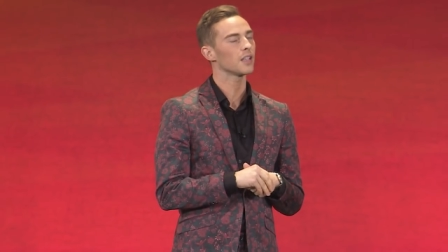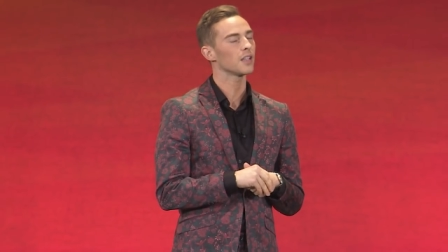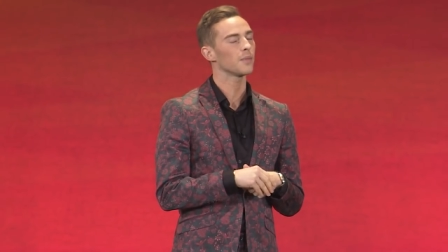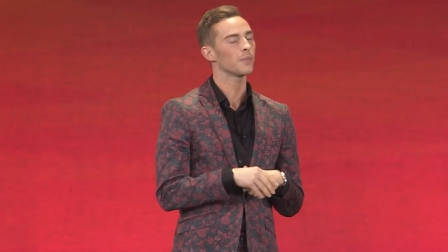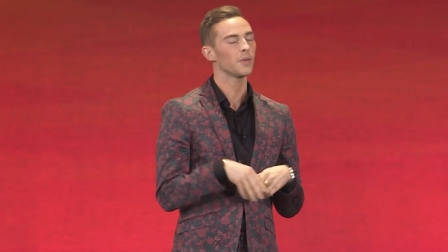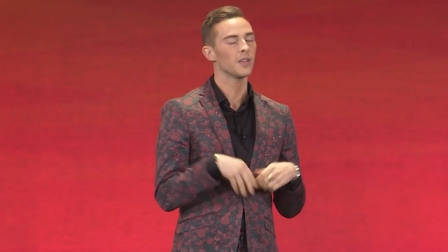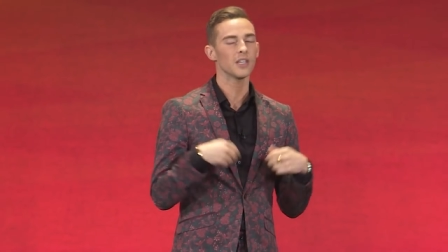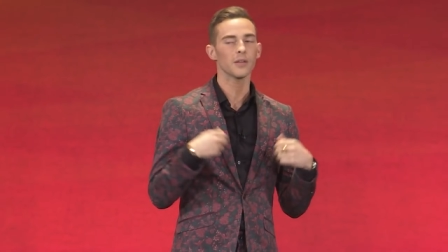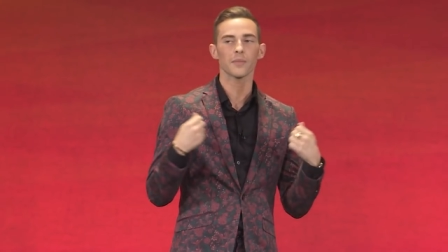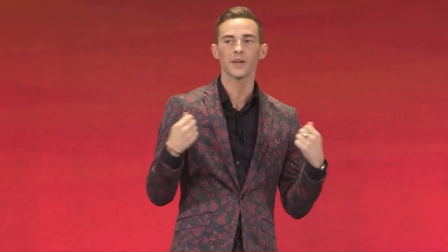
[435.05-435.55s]

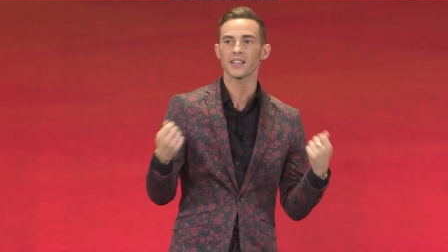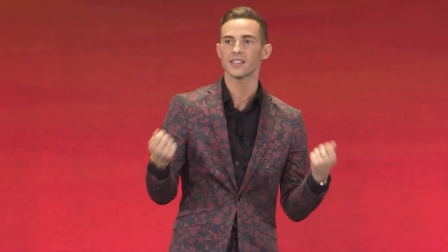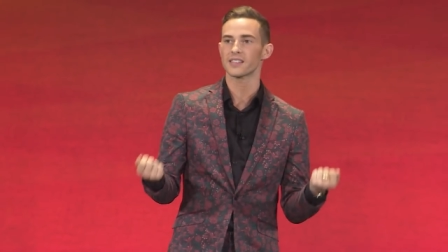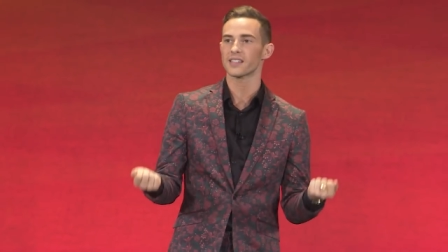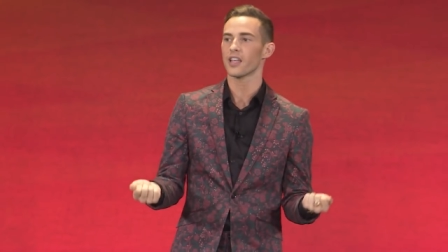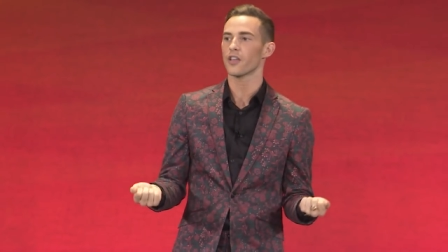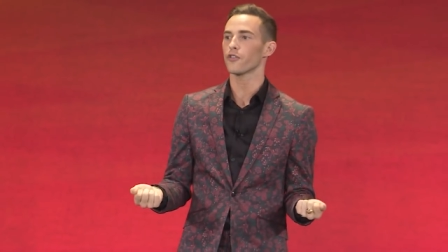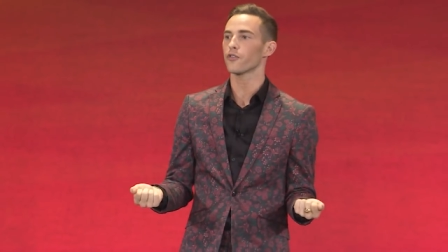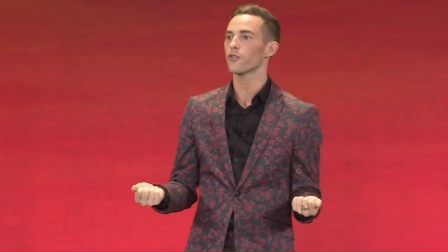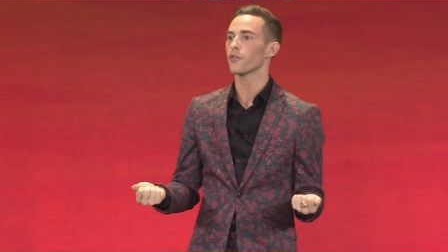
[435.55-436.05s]
being
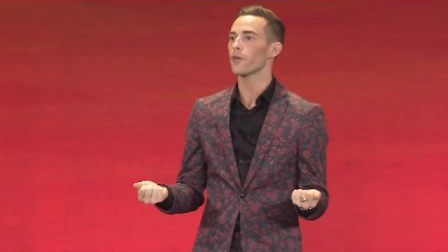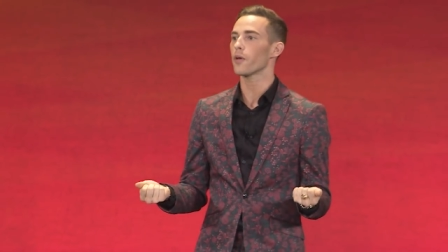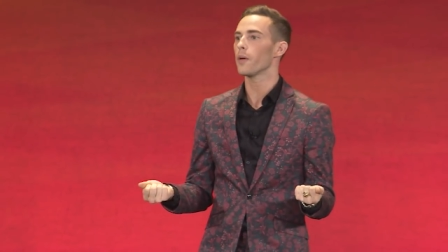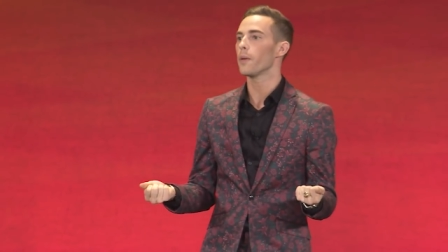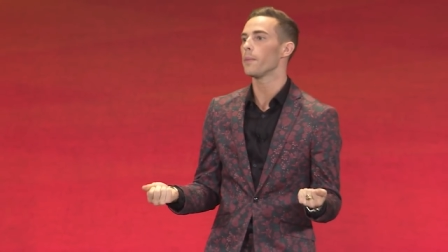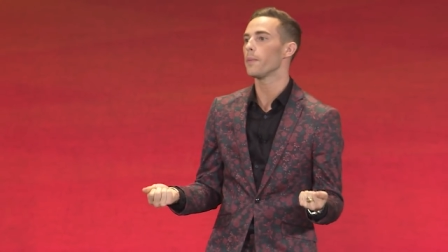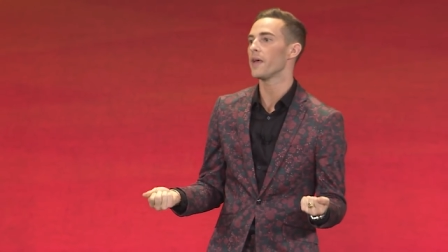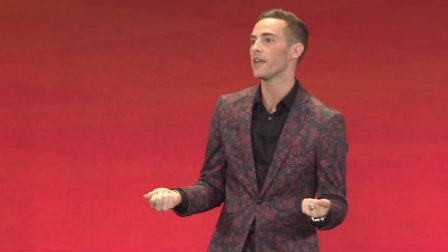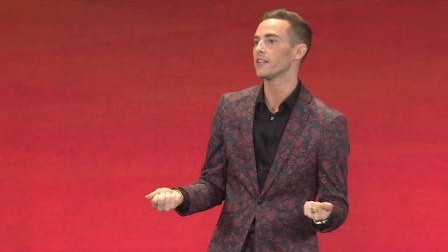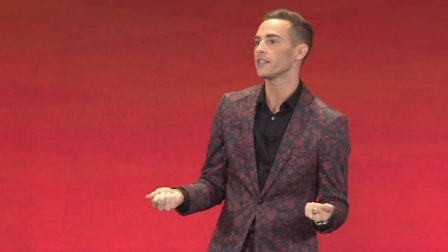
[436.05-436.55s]
myself
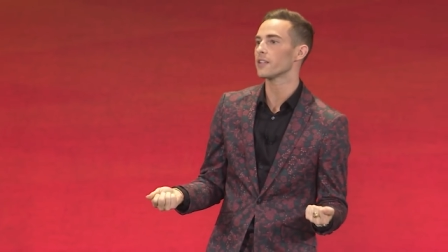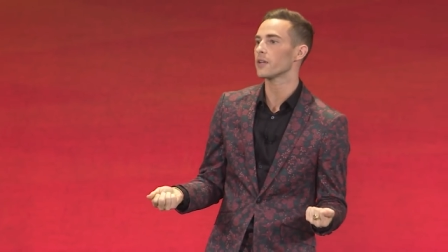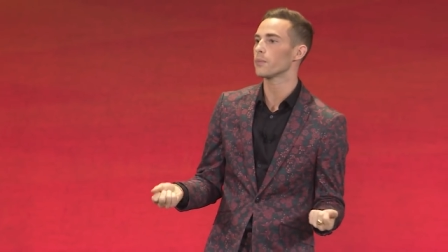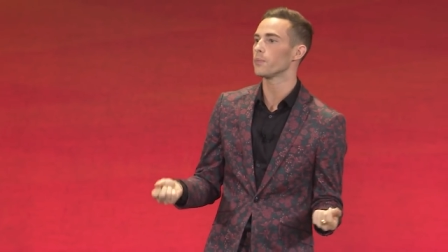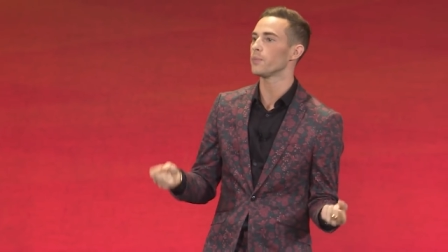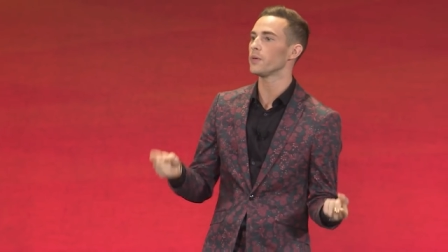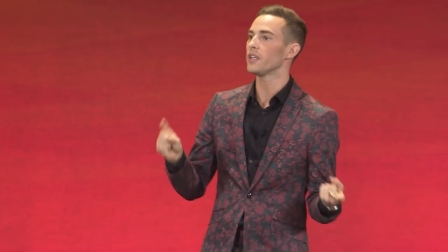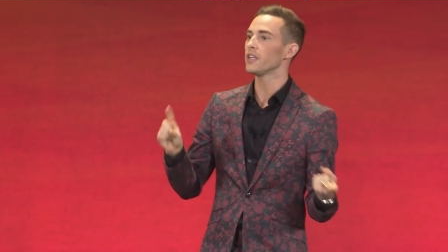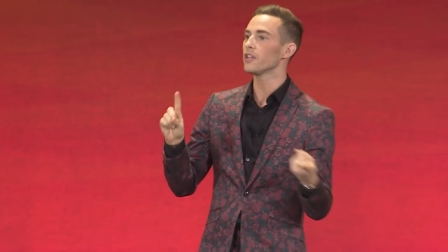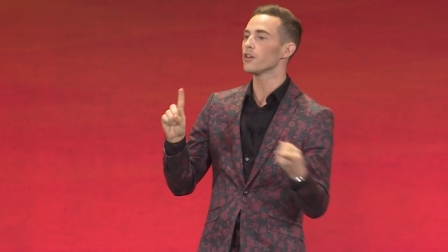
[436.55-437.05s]
meant
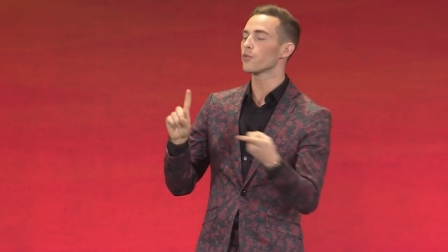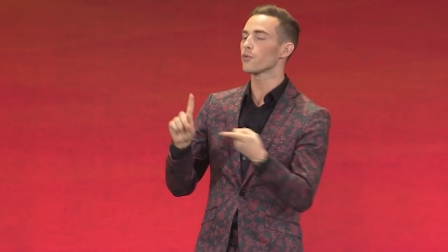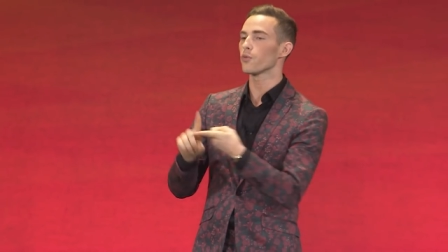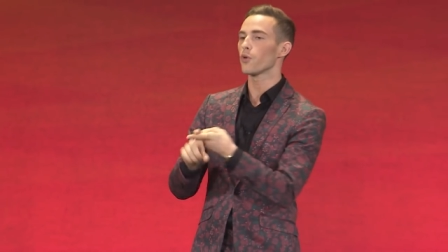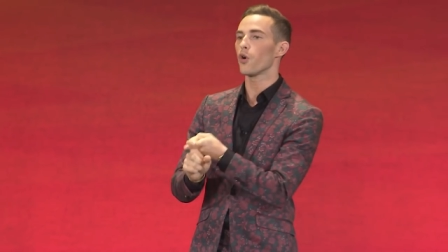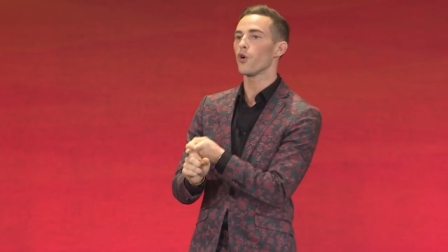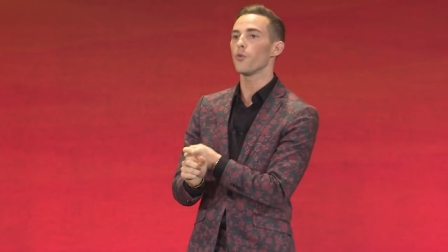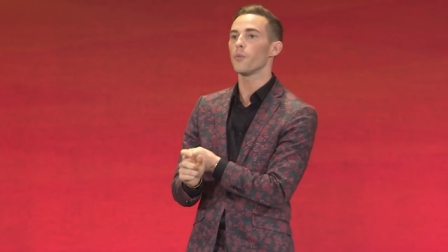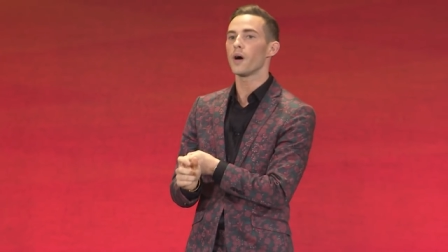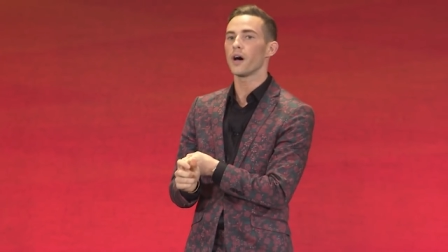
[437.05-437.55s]
being a
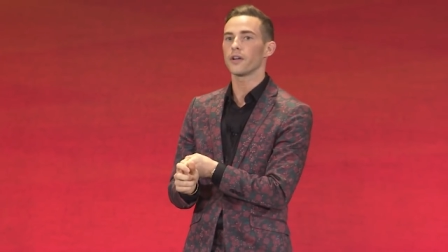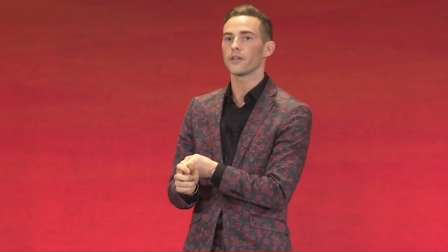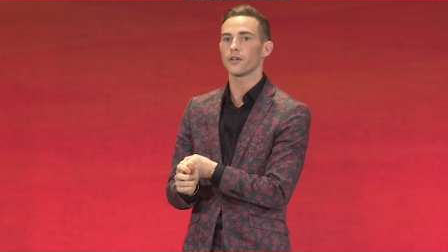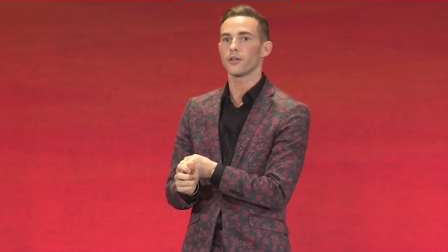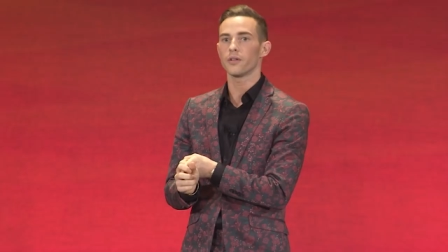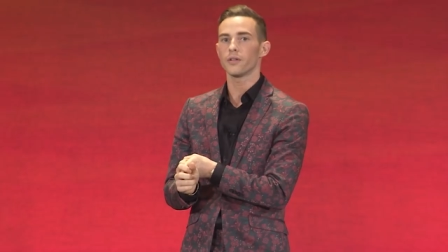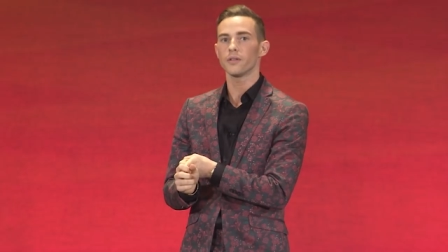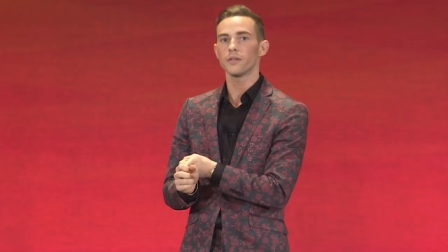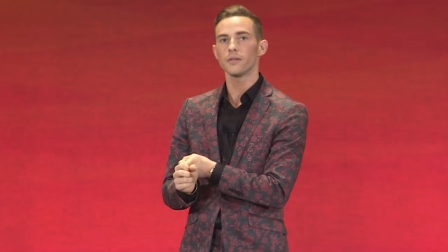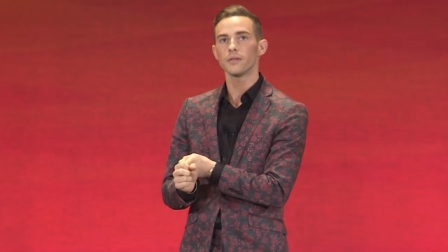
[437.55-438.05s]
role
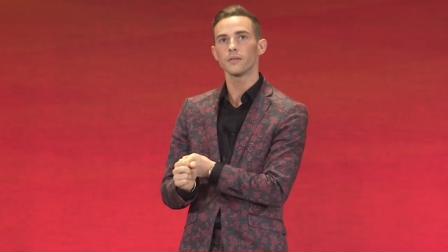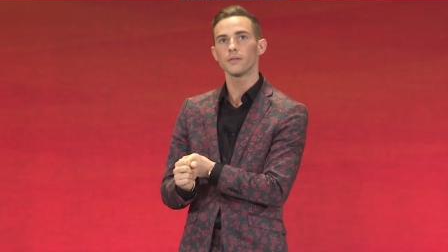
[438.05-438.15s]
model